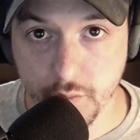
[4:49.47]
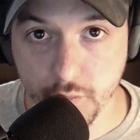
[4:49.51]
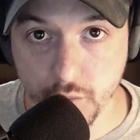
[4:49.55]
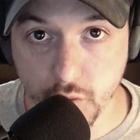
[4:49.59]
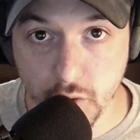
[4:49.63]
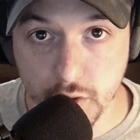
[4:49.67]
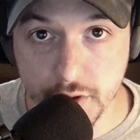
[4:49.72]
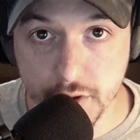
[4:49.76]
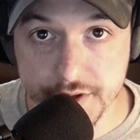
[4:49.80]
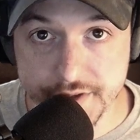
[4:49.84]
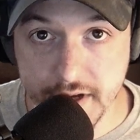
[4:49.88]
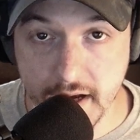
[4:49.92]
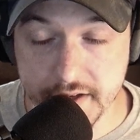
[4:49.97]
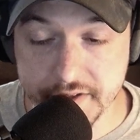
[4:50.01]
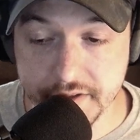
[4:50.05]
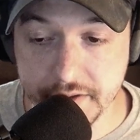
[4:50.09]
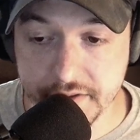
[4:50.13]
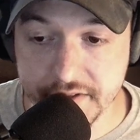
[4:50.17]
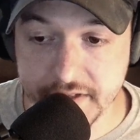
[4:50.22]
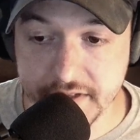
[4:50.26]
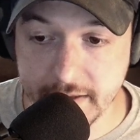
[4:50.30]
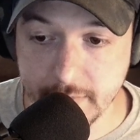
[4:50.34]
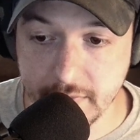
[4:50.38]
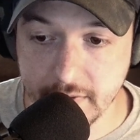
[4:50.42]
Rules
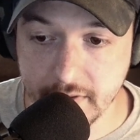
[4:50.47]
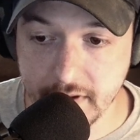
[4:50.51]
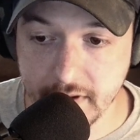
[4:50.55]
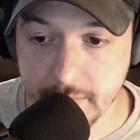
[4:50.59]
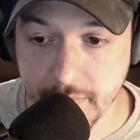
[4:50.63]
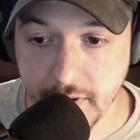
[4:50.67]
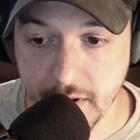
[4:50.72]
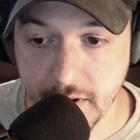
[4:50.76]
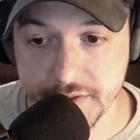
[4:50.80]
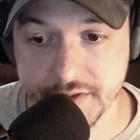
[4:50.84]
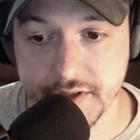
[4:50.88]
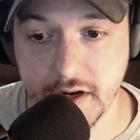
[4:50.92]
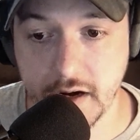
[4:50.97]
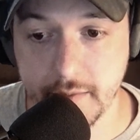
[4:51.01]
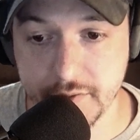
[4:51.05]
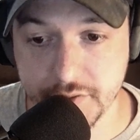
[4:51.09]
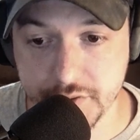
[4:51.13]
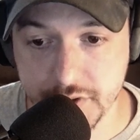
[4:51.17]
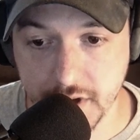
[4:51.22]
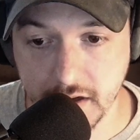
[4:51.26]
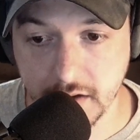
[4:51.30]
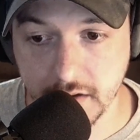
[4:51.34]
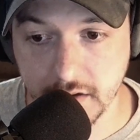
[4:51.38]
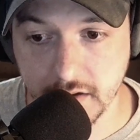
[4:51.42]
also seem imposed
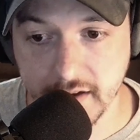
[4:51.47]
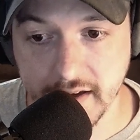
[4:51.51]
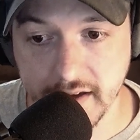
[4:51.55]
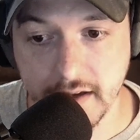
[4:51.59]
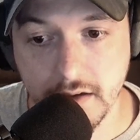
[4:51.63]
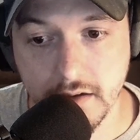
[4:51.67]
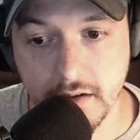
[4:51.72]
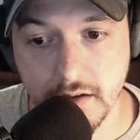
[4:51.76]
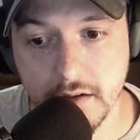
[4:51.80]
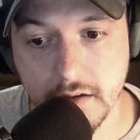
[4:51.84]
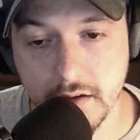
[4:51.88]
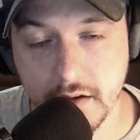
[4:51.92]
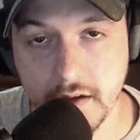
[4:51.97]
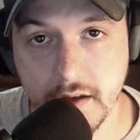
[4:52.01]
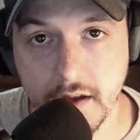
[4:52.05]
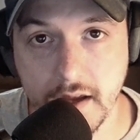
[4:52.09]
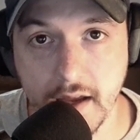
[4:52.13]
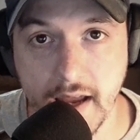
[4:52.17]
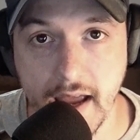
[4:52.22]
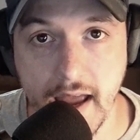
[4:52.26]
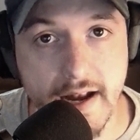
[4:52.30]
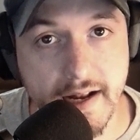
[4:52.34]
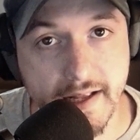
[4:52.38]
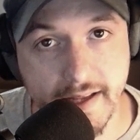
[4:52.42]
arbitrarily.
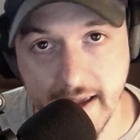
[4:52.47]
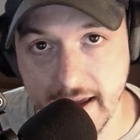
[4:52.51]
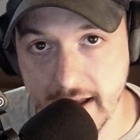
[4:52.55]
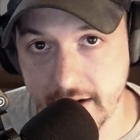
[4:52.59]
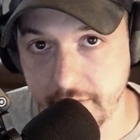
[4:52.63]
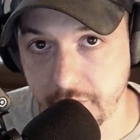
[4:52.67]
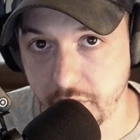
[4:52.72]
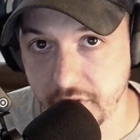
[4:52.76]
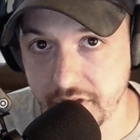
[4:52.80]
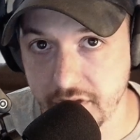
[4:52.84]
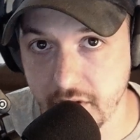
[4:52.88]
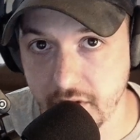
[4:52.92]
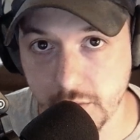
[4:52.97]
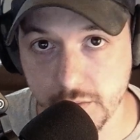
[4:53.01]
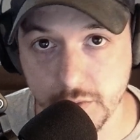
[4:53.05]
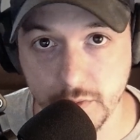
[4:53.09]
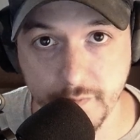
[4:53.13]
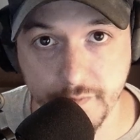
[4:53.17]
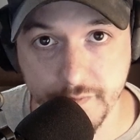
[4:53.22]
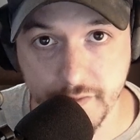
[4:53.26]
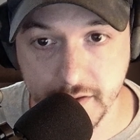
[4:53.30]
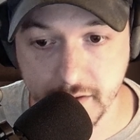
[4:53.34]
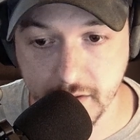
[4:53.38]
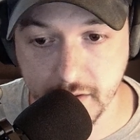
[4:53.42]
And again, with no
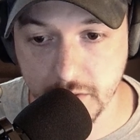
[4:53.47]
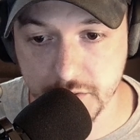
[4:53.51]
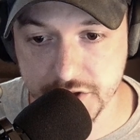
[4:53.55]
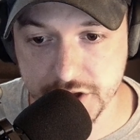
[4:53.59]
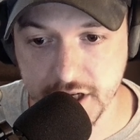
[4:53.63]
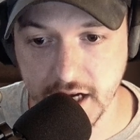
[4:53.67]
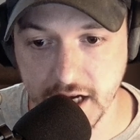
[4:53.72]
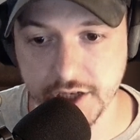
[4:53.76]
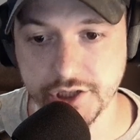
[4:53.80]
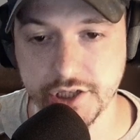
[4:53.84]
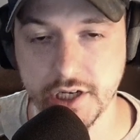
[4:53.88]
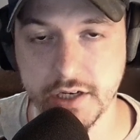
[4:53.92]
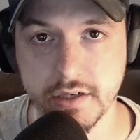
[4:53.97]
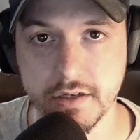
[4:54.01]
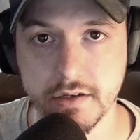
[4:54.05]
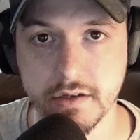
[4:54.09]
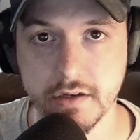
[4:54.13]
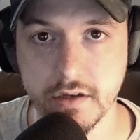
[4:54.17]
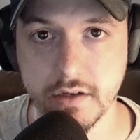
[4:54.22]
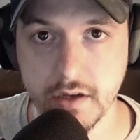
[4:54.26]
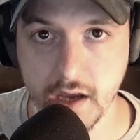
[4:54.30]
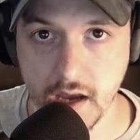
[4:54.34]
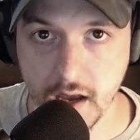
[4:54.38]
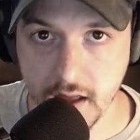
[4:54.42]
room for negotiation,
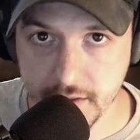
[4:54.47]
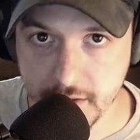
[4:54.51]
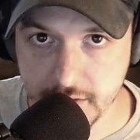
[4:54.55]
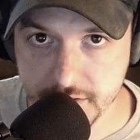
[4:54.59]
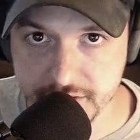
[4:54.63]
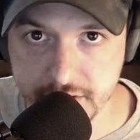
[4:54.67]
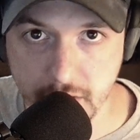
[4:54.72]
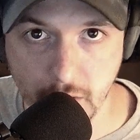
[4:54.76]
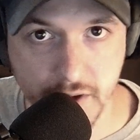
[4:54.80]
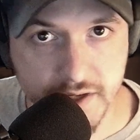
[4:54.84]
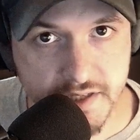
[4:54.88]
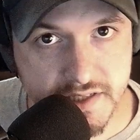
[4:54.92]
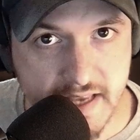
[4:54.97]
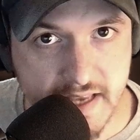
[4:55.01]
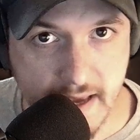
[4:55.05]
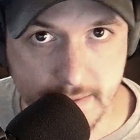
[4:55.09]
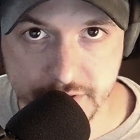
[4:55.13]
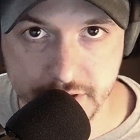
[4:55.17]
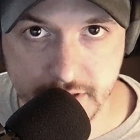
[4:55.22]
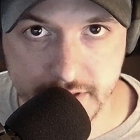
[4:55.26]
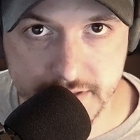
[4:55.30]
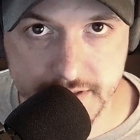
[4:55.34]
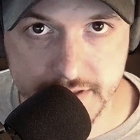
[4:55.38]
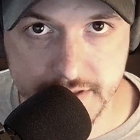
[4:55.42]
there's no
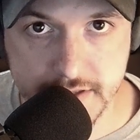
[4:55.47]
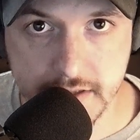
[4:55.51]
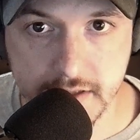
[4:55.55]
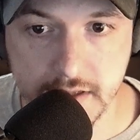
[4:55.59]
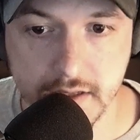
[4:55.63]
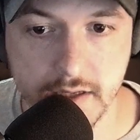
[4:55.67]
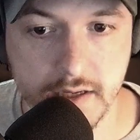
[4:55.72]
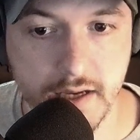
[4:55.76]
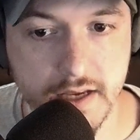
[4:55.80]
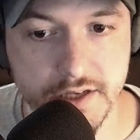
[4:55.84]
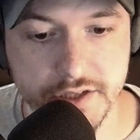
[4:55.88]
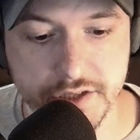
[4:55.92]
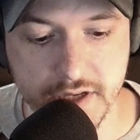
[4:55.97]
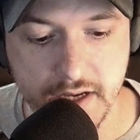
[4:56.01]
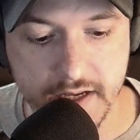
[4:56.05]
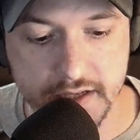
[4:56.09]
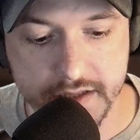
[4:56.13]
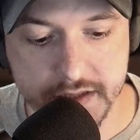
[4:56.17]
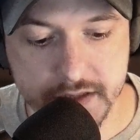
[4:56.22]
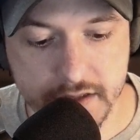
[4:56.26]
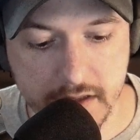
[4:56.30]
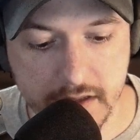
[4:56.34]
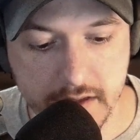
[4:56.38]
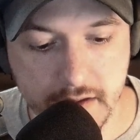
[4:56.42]
exceptions. It's
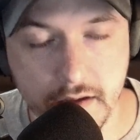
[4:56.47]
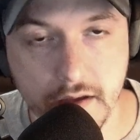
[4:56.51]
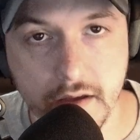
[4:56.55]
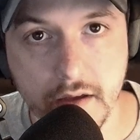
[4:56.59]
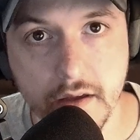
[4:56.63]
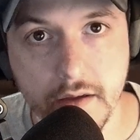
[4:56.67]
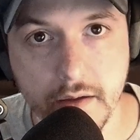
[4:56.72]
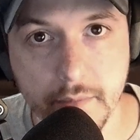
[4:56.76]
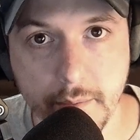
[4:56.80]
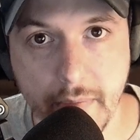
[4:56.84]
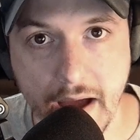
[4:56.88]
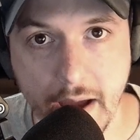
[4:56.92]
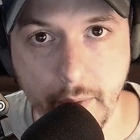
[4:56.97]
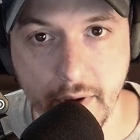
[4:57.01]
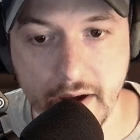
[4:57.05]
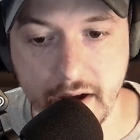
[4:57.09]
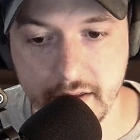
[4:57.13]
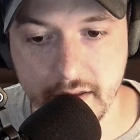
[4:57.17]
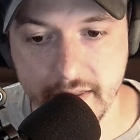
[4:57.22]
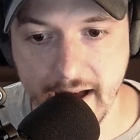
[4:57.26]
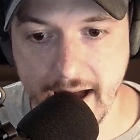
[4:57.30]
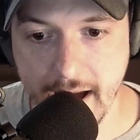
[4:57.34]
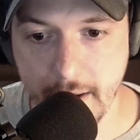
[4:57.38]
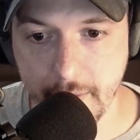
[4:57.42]
just my
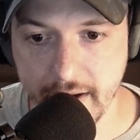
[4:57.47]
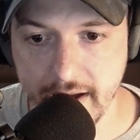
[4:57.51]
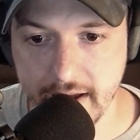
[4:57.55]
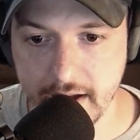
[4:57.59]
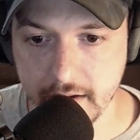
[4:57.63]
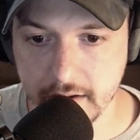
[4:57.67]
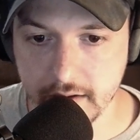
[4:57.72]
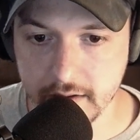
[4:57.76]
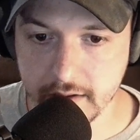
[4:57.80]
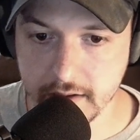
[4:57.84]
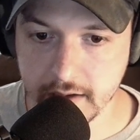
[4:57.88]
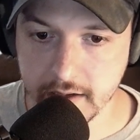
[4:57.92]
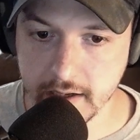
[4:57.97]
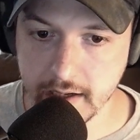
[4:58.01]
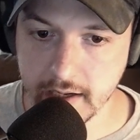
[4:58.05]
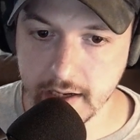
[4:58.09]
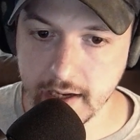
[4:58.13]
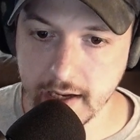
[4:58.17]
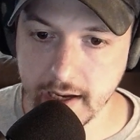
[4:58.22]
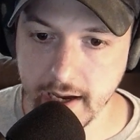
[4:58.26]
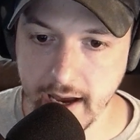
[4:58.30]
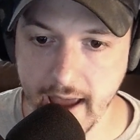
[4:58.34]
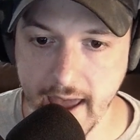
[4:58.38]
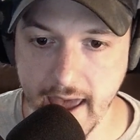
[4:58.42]
way or the highway.
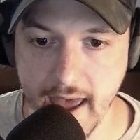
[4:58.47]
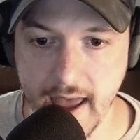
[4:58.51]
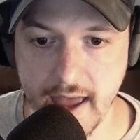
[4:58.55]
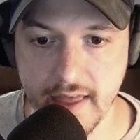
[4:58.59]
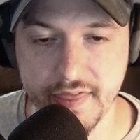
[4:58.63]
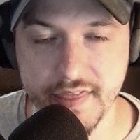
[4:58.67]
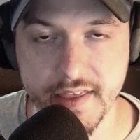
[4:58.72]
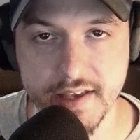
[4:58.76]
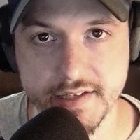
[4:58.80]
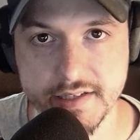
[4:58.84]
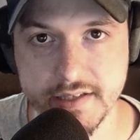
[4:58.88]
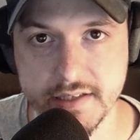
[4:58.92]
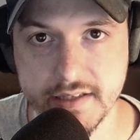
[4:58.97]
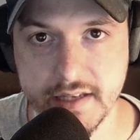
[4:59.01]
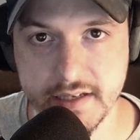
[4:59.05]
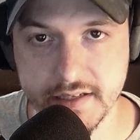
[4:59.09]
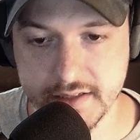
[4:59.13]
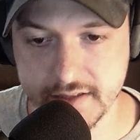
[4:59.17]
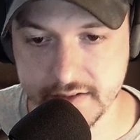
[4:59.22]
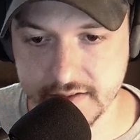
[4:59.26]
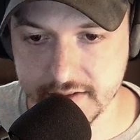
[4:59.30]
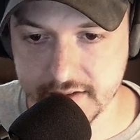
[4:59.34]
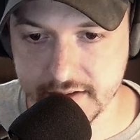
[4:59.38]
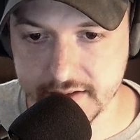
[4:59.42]
And this
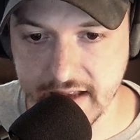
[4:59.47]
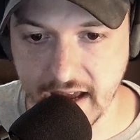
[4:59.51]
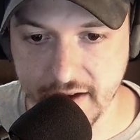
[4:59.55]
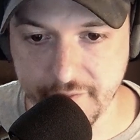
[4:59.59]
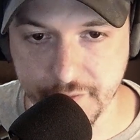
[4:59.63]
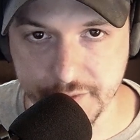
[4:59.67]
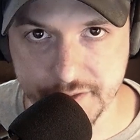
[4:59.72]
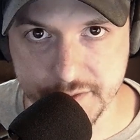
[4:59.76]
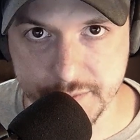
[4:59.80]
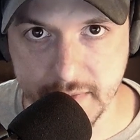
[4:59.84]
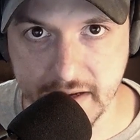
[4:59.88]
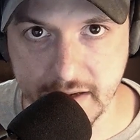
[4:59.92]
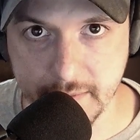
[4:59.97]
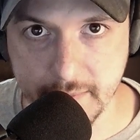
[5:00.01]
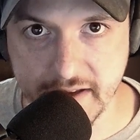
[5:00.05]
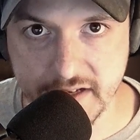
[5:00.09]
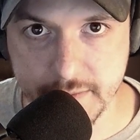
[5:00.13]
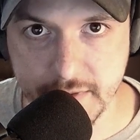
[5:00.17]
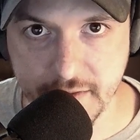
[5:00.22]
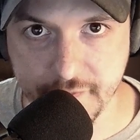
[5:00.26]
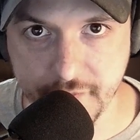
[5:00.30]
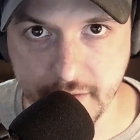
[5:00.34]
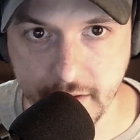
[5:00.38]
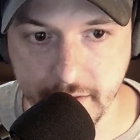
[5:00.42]
this stifles me and
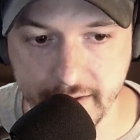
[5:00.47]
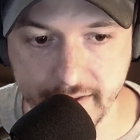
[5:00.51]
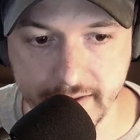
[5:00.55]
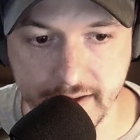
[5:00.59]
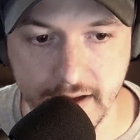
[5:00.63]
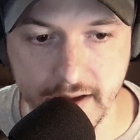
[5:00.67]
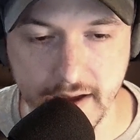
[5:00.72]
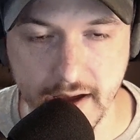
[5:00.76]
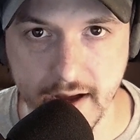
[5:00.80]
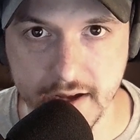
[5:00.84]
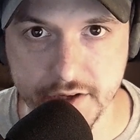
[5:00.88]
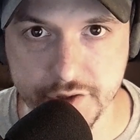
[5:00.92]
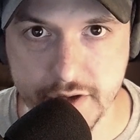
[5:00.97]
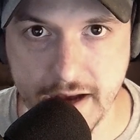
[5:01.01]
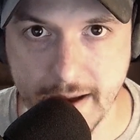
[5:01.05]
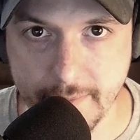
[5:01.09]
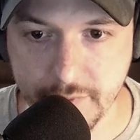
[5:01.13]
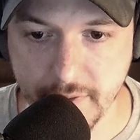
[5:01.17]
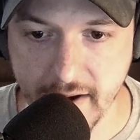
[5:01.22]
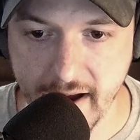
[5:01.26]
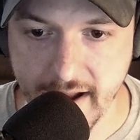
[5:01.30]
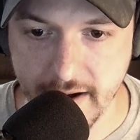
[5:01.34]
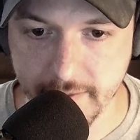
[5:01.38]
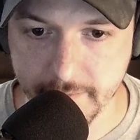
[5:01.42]
makes me feel like a, a
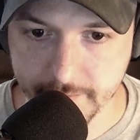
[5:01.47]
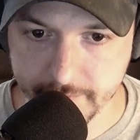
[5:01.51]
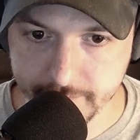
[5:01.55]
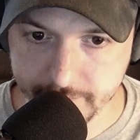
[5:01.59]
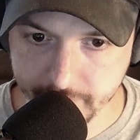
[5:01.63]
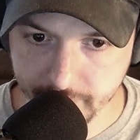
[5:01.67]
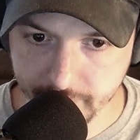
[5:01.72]
trap rat.